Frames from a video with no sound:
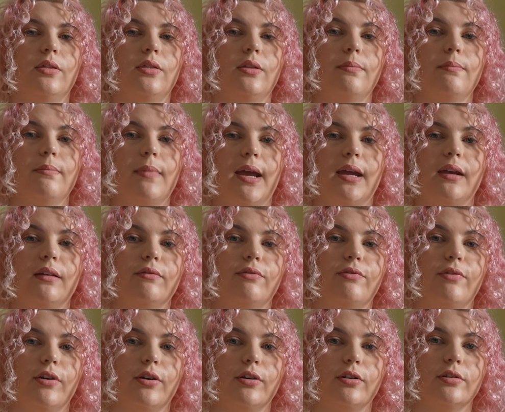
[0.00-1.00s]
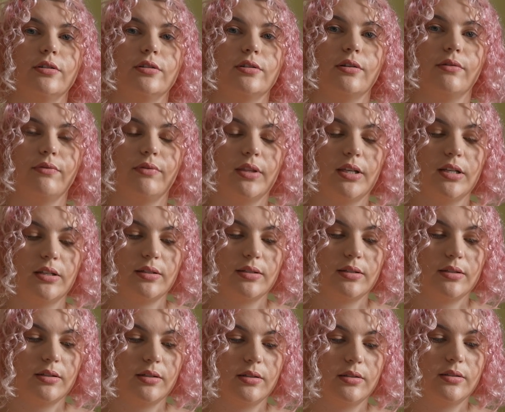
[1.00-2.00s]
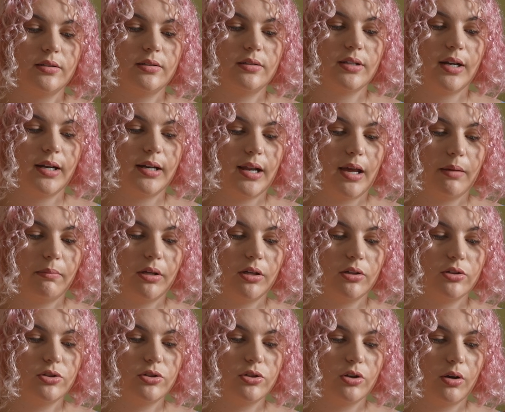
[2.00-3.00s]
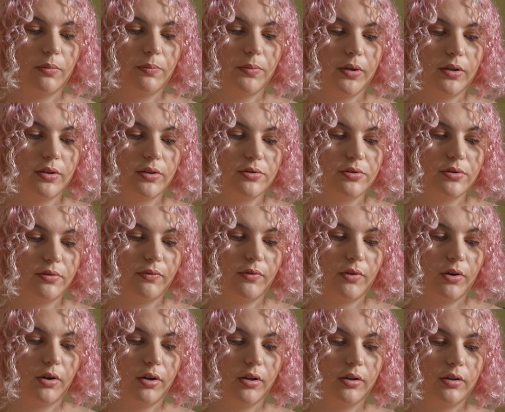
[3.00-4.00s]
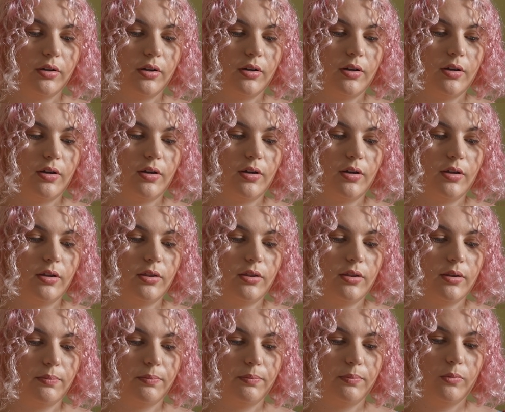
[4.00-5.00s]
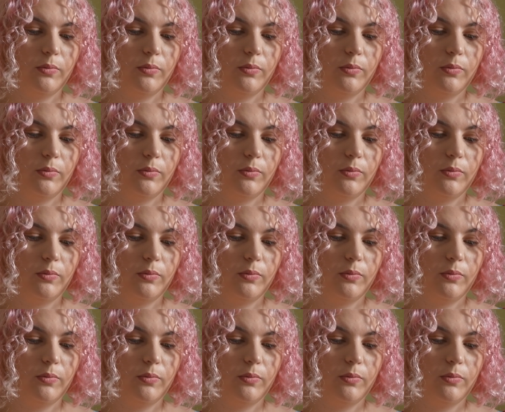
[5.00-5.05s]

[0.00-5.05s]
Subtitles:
the main focus of this dynamic shot, because you've got the,